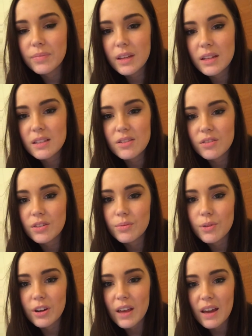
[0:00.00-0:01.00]
it's not going to
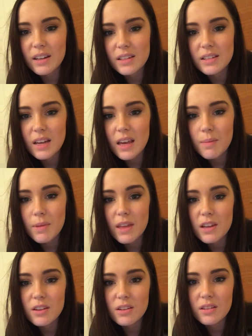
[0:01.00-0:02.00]
work out as a team, and
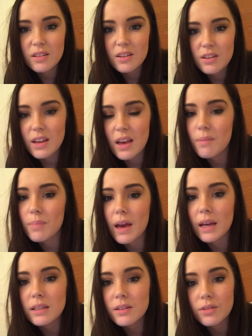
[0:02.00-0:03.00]
then your
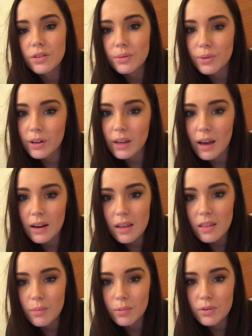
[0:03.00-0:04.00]
campaign's not going to work out
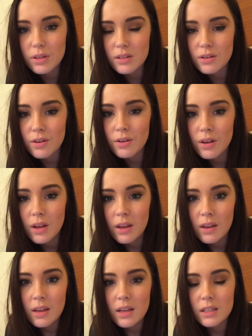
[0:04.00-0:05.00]
either because there's no
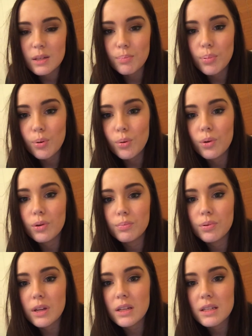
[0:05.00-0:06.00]
support
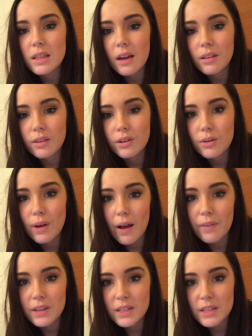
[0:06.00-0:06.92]
put into that throughout the